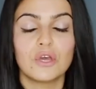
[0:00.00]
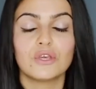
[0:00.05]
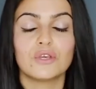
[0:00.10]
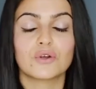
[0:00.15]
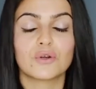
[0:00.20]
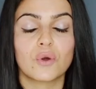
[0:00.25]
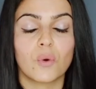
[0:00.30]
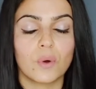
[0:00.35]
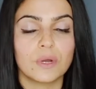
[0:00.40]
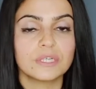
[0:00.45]

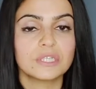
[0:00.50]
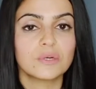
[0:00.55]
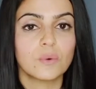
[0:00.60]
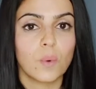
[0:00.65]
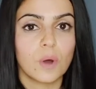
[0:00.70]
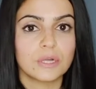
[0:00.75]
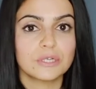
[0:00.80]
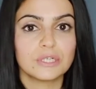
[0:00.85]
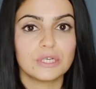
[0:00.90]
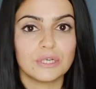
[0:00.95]
You're going to
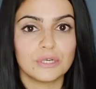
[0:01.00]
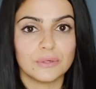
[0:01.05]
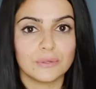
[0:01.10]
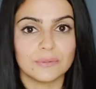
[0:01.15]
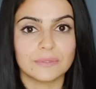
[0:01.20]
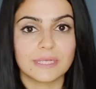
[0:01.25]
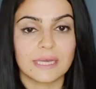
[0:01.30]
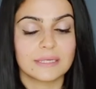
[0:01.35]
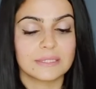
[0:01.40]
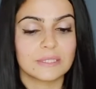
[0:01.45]
want to
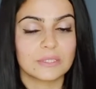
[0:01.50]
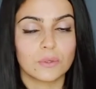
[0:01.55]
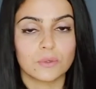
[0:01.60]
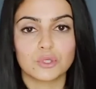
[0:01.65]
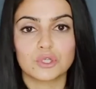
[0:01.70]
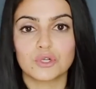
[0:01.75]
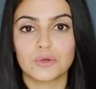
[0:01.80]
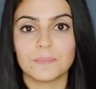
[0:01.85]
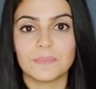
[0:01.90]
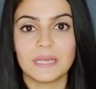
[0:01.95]
use
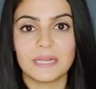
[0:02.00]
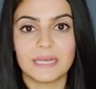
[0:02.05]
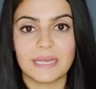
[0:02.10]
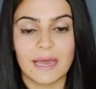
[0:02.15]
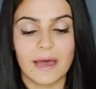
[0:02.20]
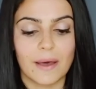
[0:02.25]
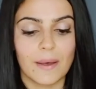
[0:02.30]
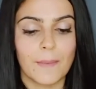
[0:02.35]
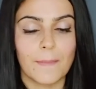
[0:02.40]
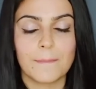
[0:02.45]
social
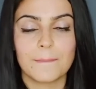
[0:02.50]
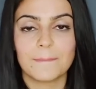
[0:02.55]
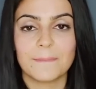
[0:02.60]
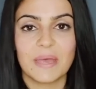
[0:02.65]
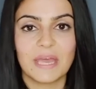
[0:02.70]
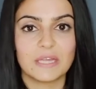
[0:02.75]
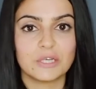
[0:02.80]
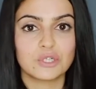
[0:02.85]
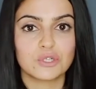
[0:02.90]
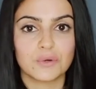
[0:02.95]
media,
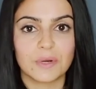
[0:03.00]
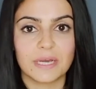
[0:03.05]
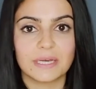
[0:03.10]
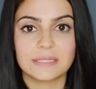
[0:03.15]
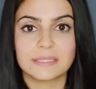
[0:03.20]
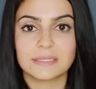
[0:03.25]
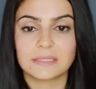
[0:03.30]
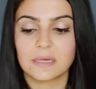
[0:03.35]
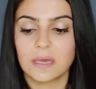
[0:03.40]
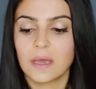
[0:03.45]

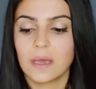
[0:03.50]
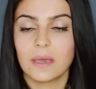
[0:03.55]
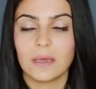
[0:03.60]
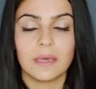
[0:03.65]
Pinterest,